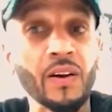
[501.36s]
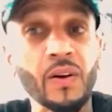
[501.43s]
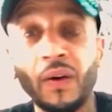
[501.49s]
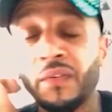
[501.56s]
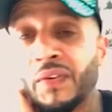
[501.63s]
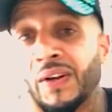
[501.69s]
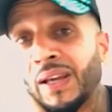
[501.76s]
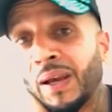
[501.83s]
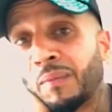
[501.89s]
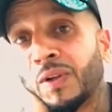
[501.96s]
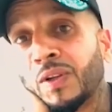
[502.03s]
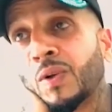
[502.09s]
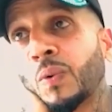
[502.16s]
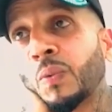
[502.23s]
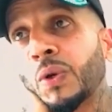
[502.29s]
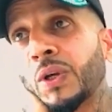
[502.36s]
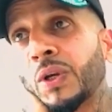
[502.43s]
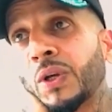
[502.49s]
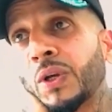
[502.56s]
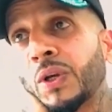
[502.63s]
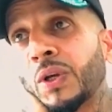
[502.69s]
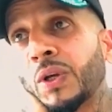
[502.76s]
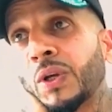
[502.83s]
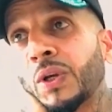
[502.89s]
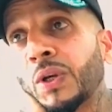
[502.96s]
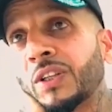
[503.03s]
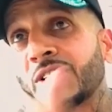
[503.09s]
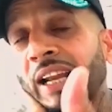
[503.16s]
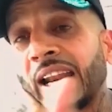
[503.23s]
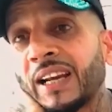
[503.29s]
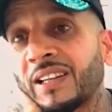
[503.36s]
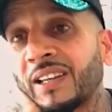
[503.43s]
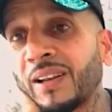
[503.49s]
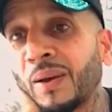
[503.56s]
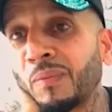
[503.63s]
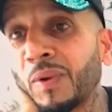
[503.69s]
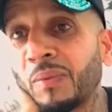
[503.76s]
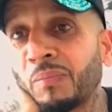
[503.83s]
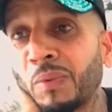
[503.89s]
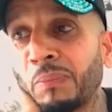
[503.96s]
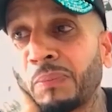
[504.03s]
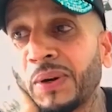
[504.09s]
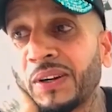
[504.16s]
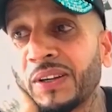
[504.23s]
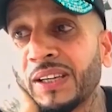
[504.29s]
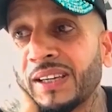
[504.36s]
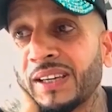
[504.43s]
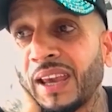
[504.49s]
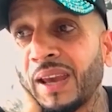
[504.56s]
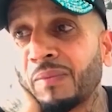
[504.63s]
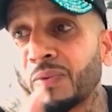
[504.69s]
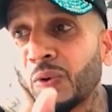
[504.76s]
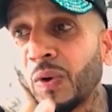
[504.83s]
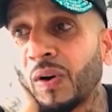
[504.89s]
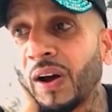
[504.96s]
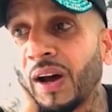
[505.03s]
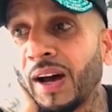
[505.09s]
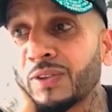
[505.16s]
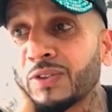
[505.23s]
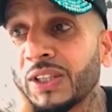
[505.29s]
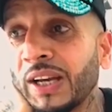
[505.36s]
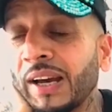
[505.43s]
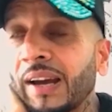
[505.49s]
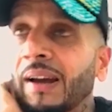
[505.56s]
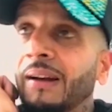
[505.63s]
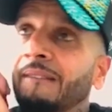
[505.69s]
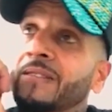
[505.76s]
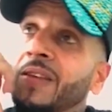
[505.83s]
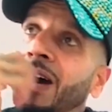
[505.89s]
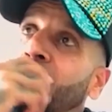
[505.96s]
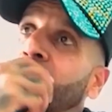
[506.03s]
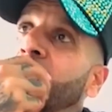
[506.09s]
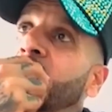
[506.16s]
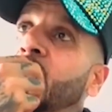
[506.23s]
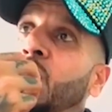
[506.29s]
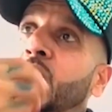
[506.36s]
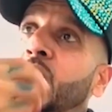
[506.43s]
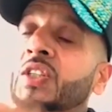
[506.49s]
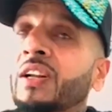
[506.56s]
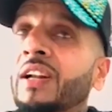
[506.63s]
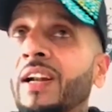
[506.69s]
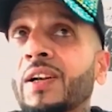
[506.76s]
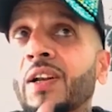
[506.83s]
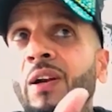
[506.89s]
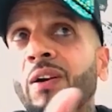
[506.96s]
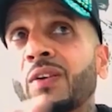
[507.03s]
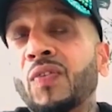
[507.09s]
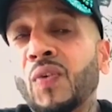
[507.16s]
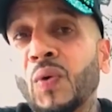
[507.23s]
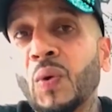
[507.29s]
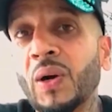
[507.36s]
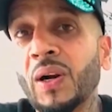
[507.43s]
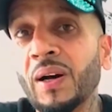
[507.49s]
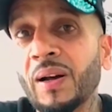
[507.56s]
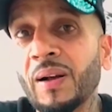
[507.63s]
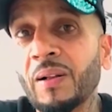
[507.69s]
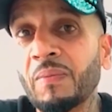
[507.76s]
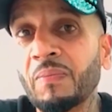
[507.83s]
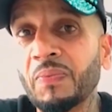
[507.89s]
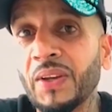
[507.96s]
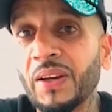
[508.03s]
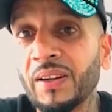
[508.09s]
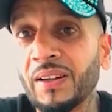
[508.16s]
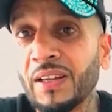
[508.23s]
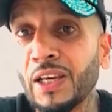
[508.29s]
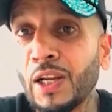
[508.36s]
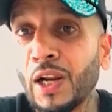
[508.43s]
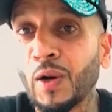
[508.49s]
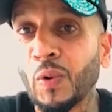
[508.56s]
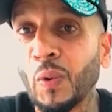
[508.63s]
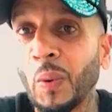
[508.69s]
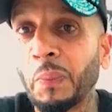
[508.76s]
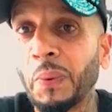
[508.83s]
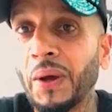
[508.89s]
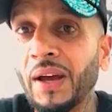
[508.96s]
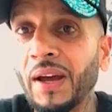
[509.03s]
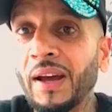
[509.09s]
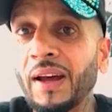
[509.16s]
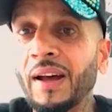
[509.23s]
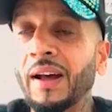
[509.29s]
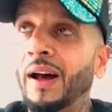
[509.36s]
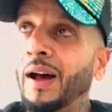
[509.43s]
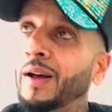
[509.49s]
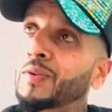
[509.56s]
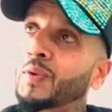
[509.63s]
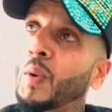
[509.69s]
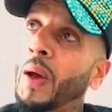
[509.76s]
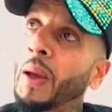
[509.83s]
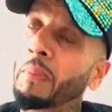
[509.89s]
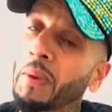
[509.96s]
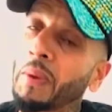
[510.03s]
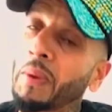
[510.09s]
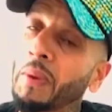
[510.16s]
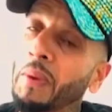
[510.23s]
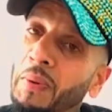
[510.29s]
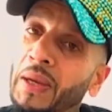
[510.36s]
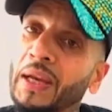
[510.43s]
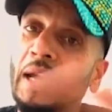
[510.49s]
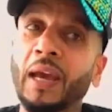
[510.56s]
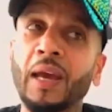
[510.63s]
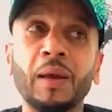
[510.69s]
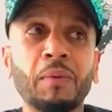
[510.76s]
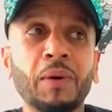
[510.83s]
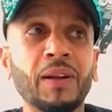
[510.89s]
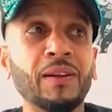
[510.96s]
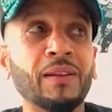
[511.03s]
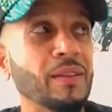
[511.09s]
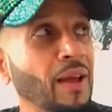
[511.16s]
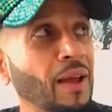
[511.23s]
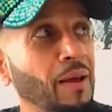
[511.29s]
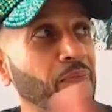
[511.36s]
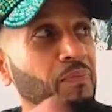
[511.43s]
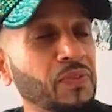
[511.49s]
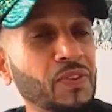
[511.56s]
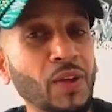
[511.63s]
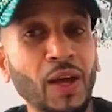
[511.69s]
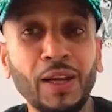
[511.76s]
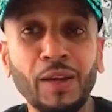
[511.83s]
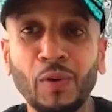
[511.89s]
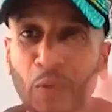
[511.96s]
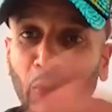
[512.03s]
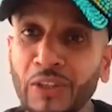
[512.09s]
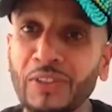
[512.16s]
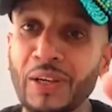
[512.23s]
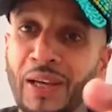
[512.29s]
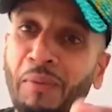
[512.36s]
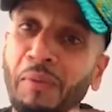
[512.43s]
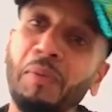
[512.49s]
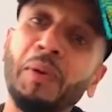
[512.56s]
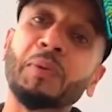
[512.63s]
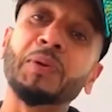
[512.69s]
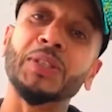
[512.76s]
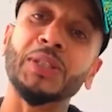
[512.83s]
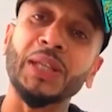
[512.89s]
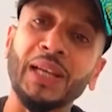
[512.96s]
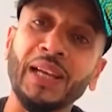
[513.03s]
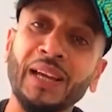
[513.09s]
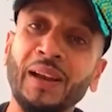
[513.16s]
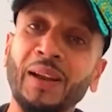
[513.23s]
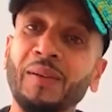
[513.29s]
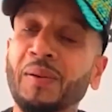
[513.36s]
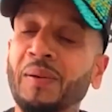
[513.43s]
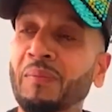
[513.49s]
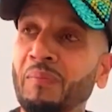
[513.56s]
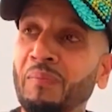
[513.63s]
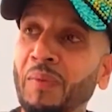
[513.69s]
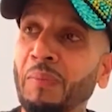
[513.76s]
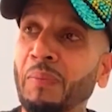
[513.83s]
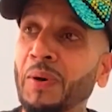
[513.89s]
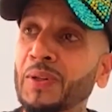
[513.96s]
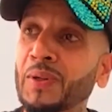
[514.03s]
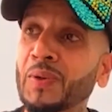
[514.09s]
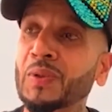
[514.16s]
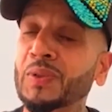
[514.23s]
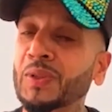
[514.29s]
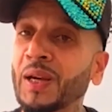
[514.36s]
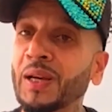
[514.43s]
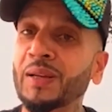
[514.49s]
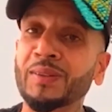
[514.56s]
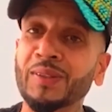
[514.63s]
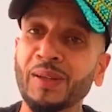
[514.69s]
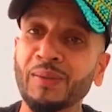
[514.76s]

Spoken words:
definitely. I mean, we just connected. I mean, I remember he came to our house. We hosted a dinner for the Hira group. So everybody came, and everybody was singing, and my brother was, hey,